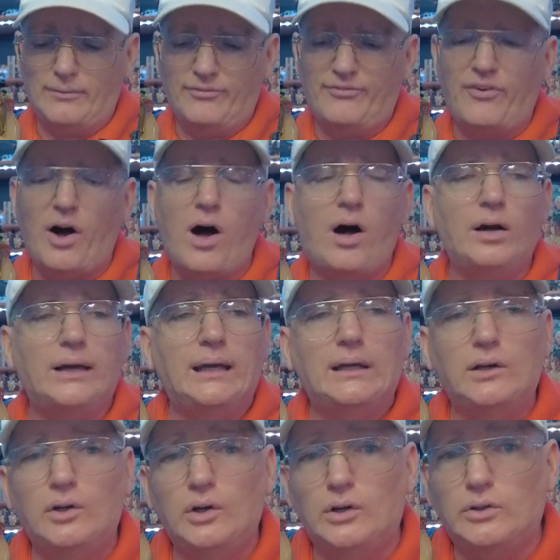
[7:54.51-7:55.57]
foggy
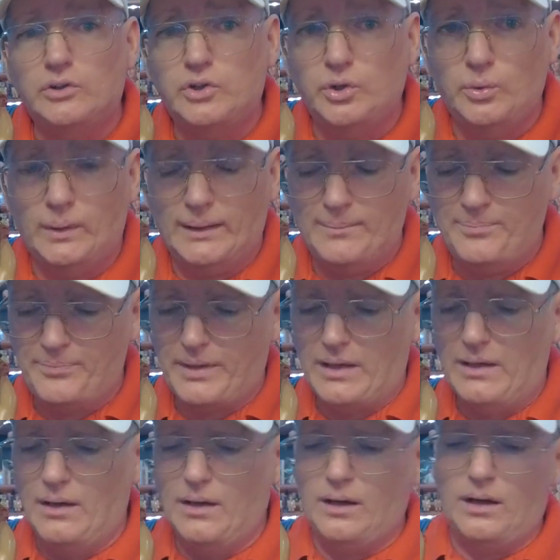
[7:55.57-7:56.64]
look to it.
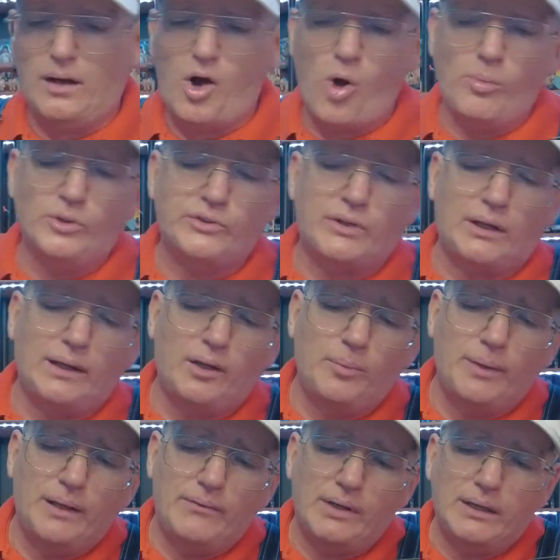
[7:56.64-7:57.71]
Almost a little
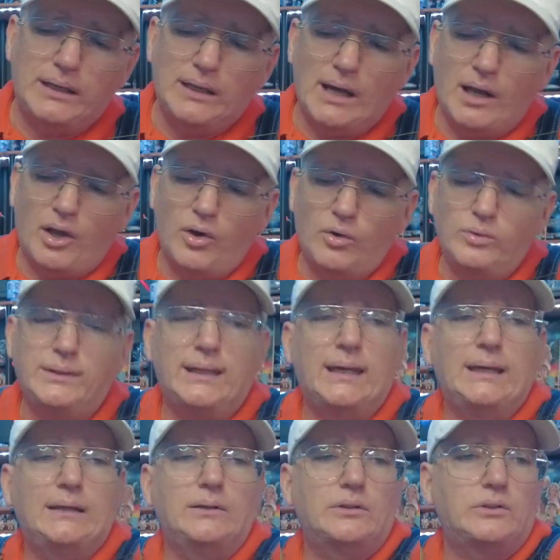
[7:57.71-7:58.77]
bit of a yellow
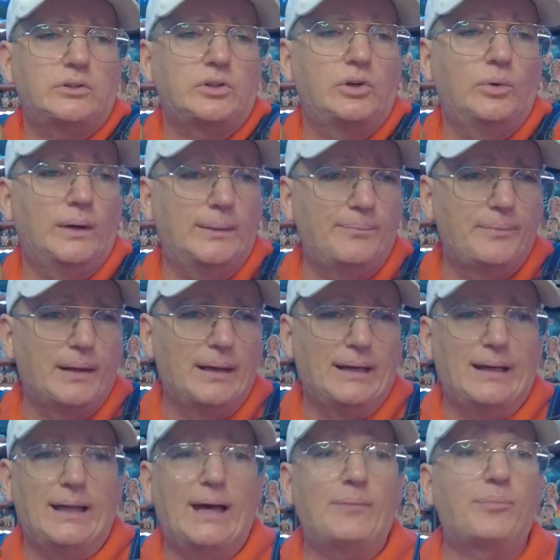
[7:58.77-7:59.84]
tint to it.
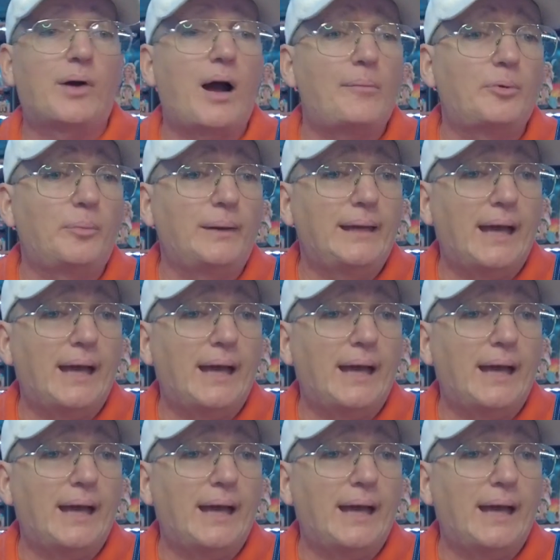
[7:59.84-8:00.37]
That probably